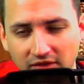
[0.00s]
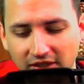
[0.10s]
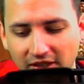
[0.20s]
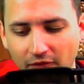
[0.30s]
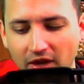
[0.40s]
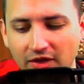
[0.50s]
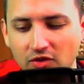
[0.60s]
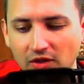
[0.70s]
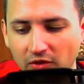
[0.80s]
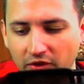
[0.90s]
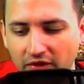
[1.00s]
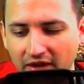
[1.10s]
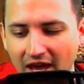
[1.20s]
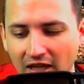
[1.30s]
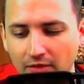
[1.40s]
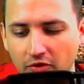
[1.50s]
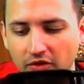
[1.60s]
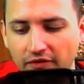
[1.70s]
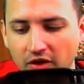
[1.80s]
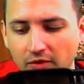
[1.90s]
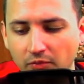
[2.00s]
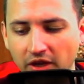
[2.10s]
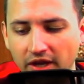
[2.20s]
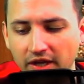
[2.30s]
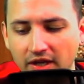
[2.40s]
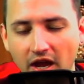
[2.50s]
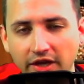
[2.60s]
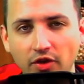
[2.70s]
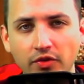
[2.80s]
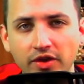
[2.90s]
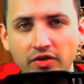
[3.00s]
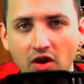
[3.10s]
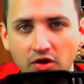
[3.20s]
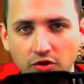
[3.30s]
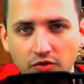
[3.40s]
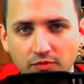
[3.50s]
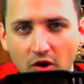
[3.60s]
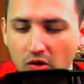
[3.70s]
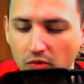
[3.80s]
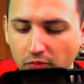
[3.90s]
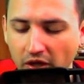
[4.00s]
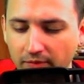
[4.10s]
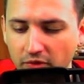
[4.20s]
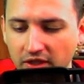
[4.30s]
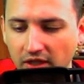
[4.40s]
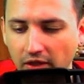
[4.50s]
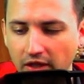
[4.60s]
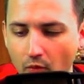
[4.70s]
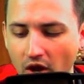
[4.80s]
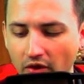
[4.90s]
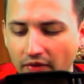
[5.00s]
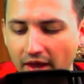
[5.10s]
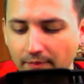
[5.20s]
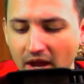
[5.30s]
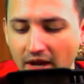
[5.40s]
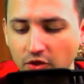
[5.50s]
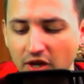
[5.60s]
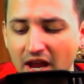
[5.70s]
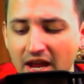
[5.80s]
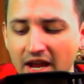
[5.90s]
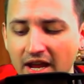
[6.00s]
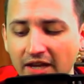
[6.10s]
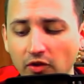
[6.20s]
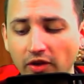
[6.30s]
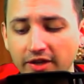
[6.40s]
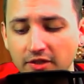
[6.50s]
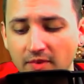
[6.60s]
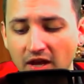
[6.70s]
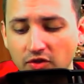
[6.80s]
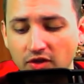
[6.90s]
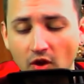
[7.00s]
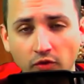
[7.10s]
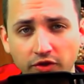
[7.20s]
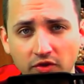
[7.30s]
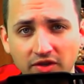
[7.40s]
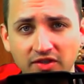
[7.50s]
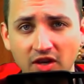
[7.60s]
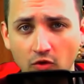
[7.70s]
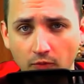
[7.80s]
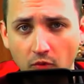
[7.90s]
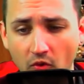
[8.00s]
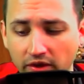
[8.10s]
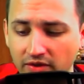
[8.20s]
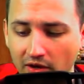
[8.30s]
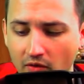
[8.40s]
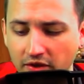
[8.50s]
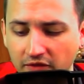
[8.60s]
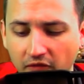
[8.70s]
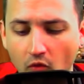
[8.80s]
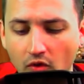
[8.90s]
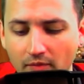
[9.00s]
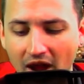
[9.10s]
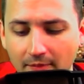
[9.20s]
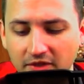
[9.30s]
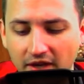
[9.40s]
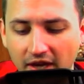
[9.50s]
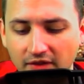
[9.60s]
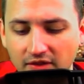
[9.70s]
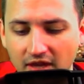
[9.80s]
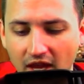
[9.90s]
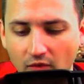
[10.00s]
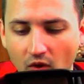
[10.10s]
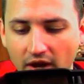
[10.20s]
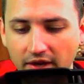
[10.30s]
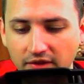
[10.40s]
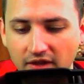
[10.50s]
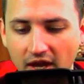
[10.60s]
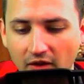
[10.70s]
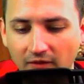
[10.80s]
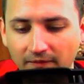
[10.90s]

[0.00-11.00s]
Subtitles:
if we actually look at the caliber of their play, I don't think the Hangzhou Spark were playing particularly well in that match, and their latest match they only took a single point across 4 maps against the NYXL.